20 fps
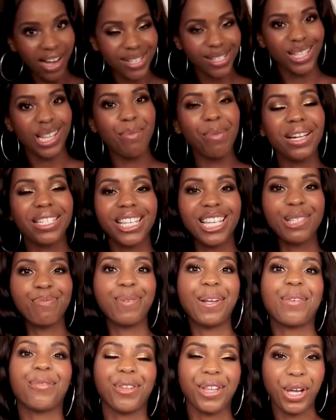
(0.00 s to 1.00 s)
Also, let me just
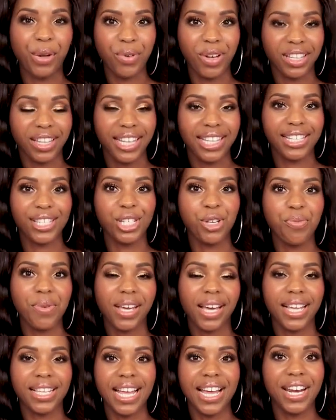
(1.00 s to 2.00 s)
explain really quickly too,
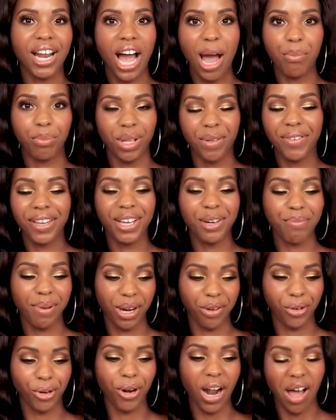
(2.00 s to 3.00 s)
because I know I'm living in
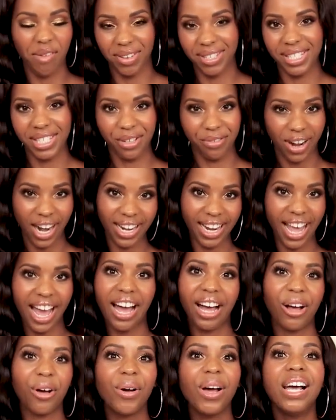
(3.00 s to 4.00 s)
Beirut obviously right
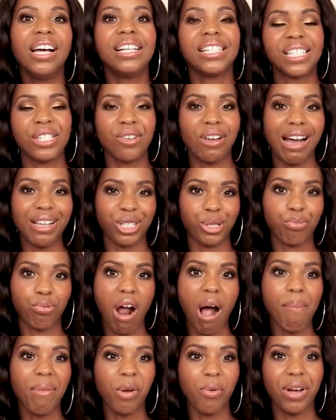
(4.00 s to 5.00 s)
now, so you guys are
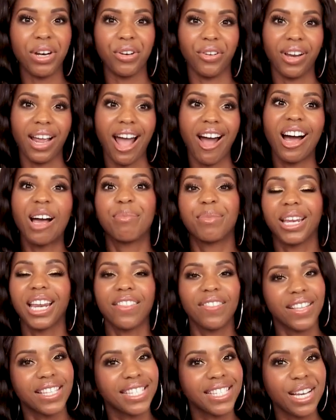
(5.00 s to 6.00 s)
probably wondering how I'm
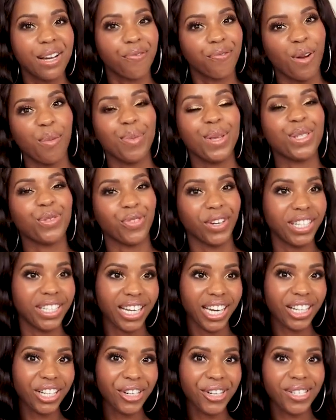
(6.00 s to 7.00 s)
getting this stuff from these
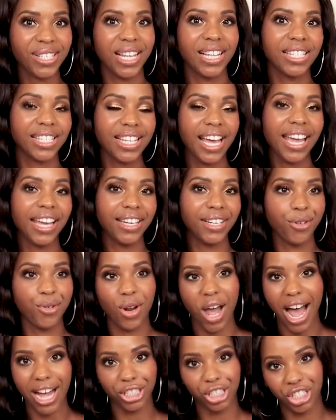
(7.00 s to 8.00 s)
retailers, since they do
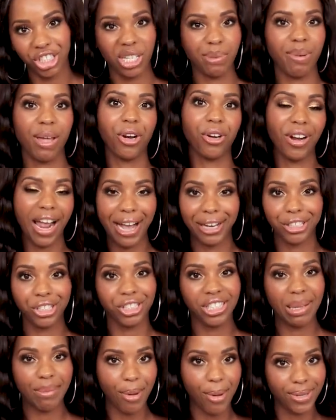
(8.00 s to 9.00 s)
not ship
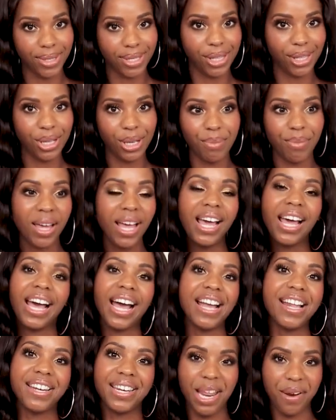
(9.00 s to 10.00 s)
internationally, most of them,
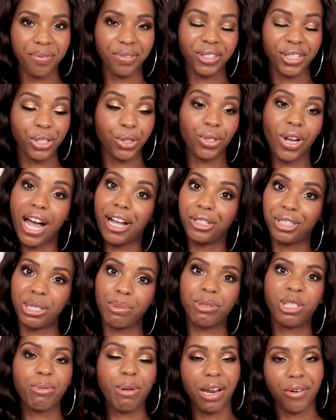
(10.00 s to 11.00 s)
and definitely do not
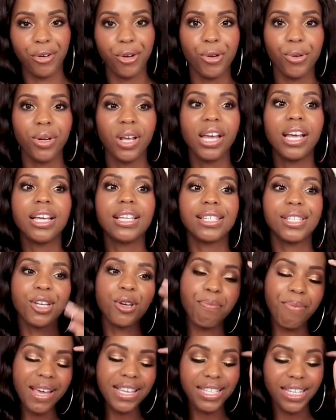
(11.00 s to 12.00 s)
ship to Beirut.
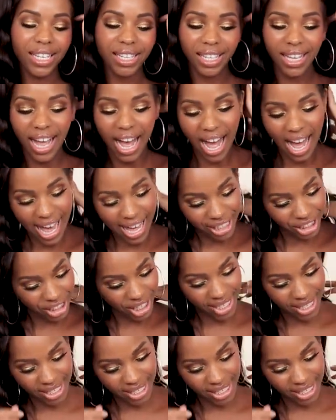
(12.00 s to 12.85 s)
So basically I